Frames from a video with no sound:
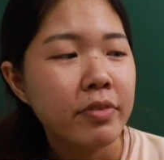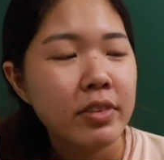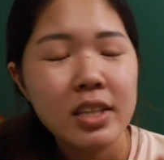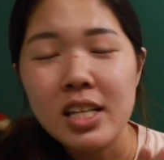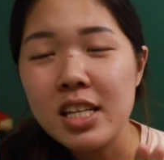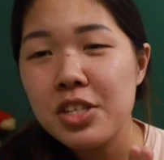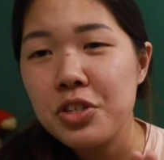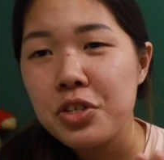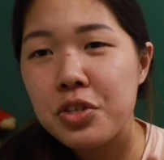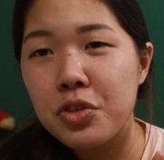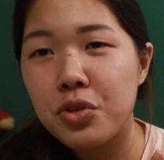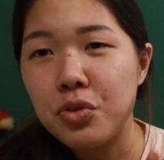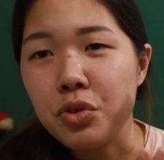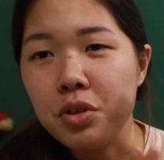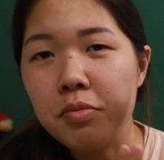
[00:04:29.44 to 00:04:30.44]

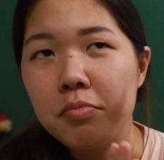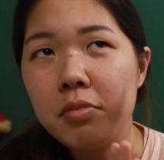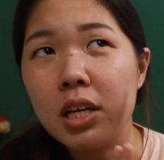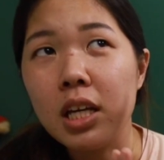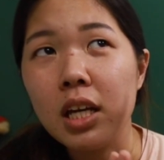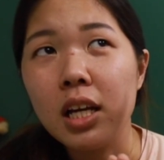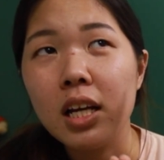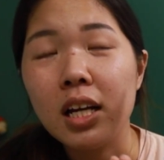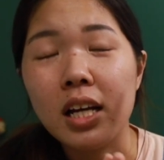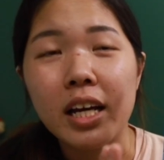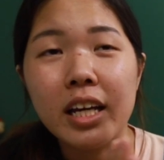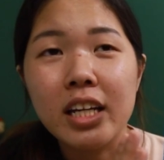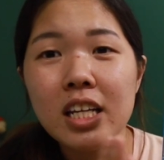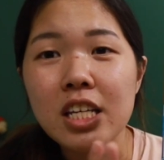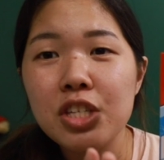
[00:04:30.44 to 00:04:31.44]
this swim
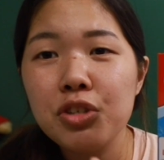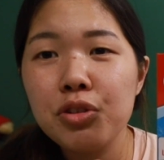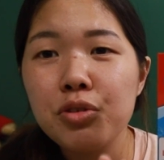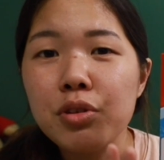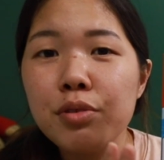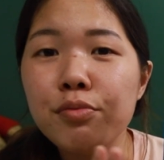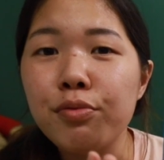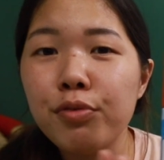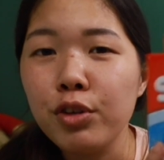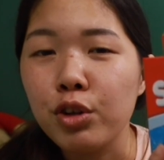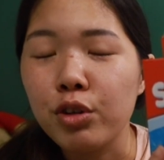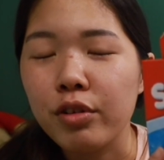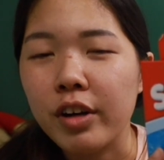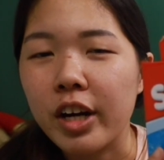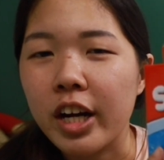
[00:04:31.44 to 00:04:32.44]

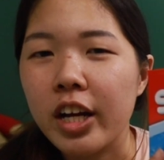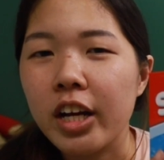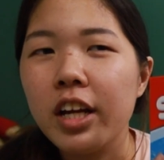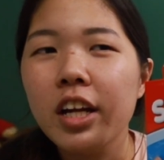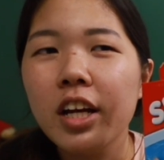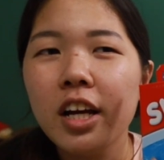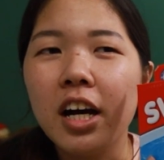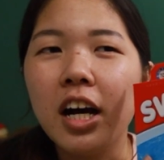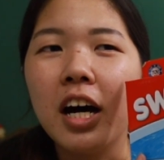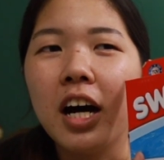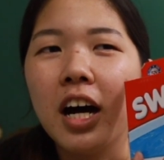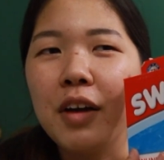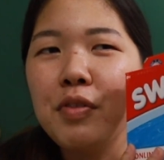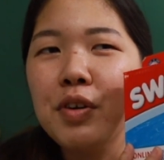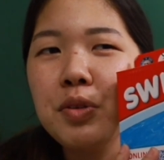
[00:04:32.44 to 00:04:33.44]
float, right?
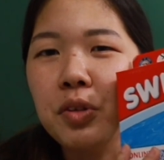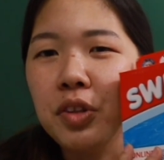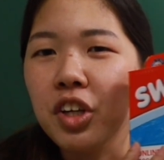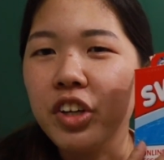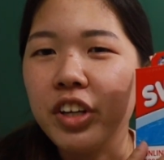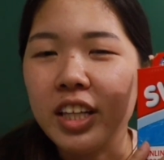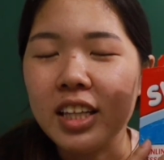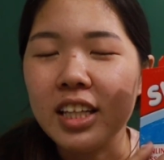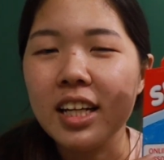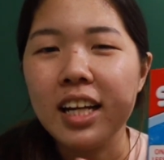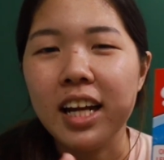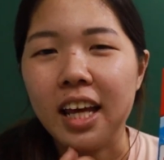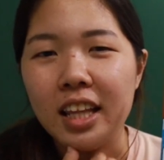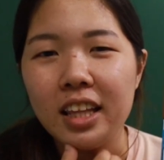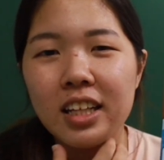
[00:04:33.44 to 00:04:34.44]
At first we thought of getting
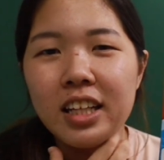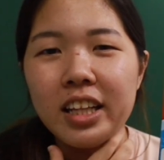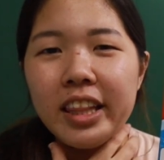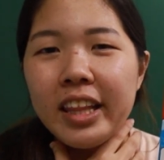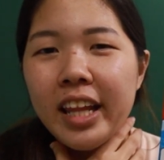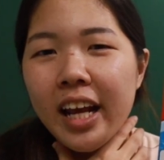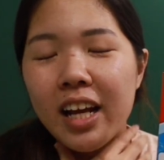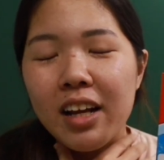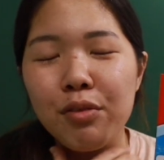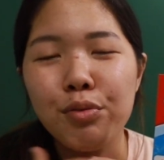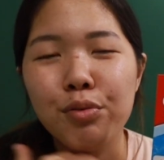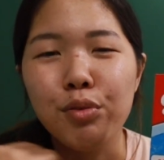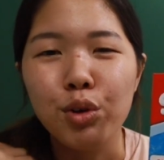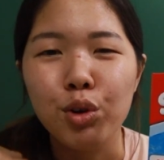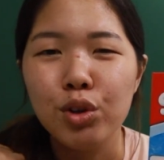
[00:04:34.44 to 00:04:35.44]
like the neck
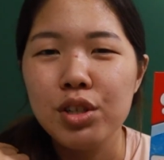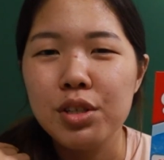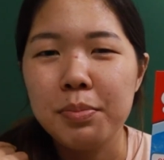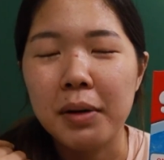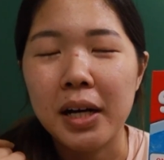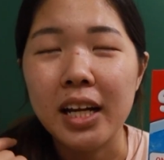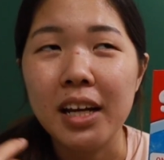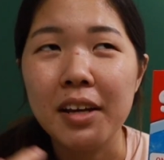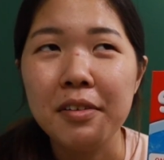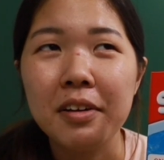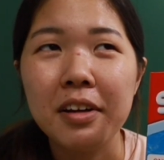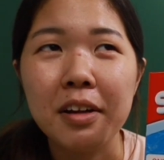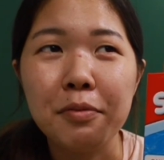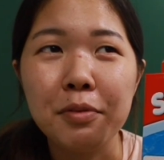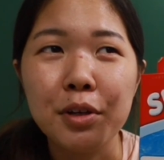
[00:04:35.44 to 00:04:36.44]
floats, but
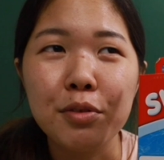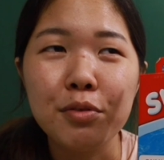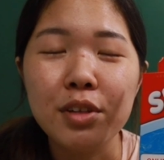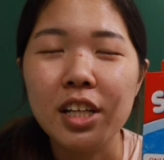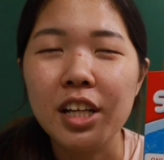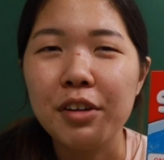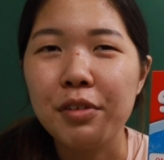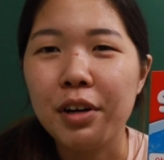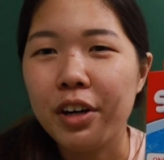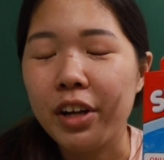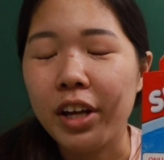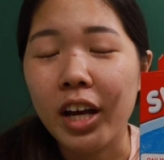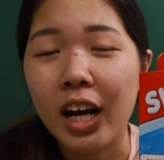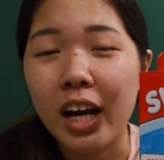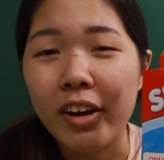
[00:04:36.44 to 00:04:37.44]
then we were reading around
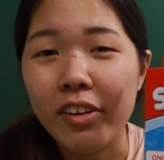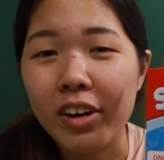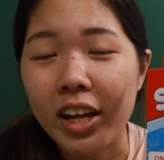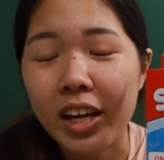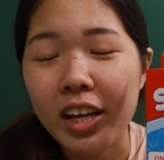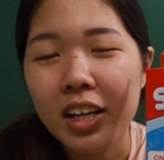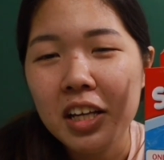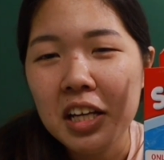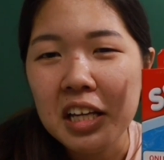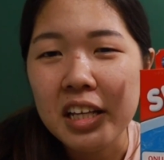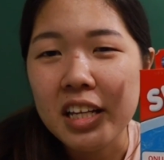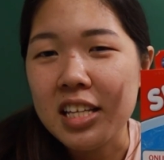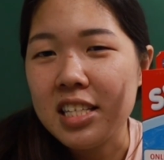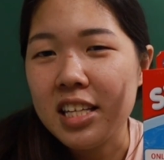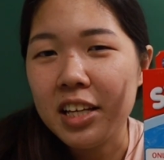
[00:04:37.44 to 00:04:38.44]
and how like
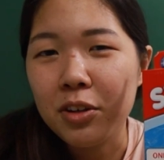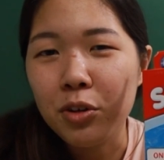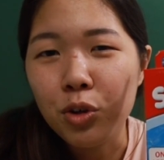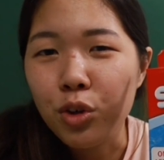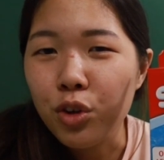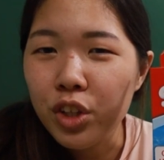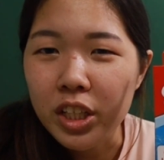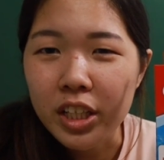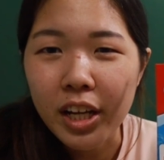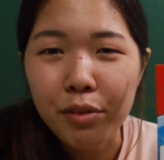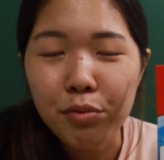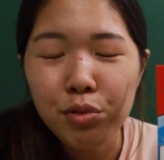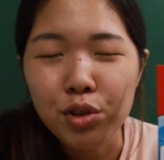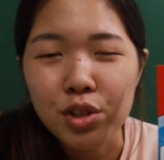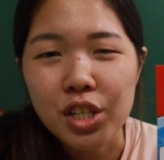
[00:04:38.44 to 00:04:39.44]
they say, oh, the
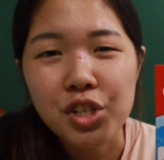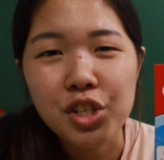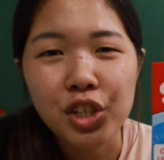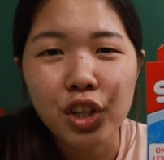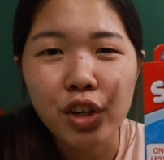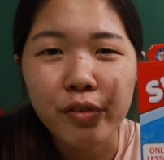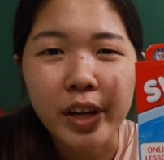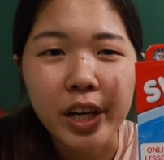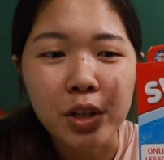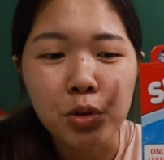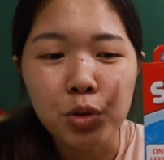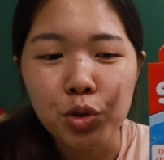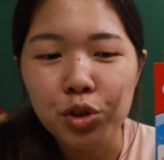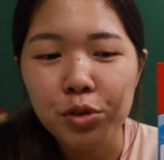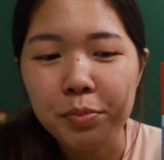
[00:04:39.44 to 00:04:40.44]
neck float's actually not very
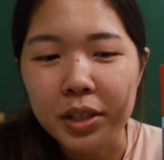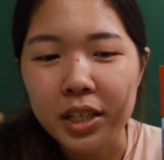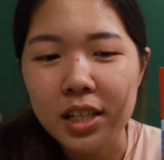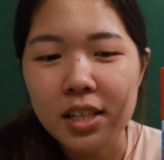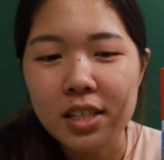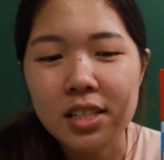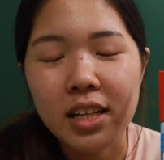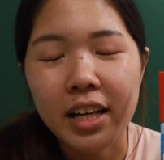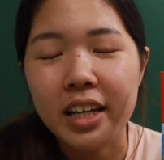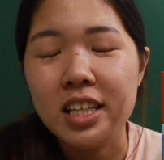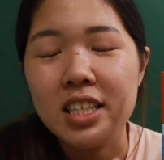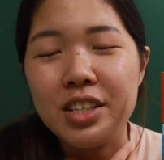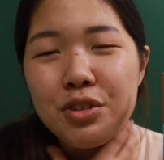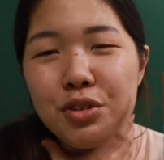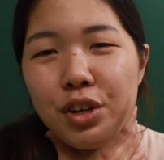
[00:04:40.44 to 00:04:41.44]
good because like
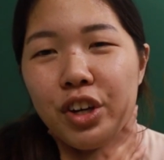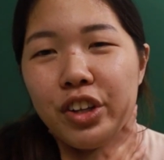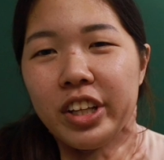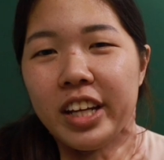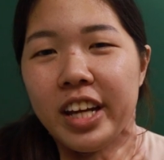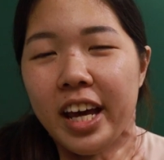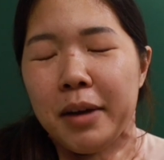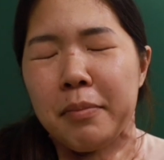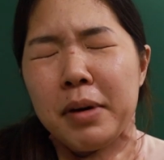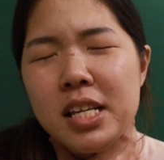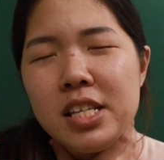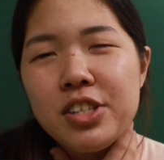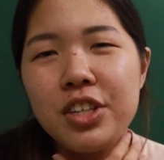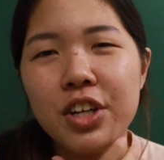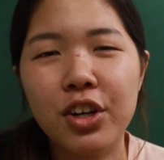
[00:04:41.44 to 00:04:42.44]
it's a strain on the neck
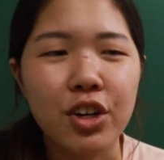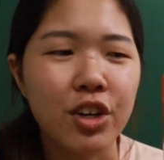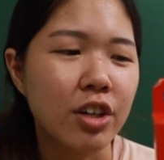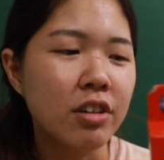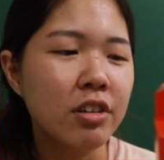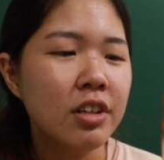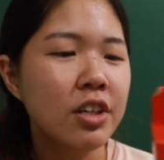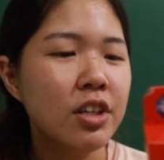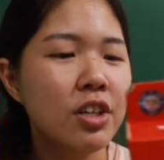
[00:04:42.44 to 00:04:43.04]
muscles and all.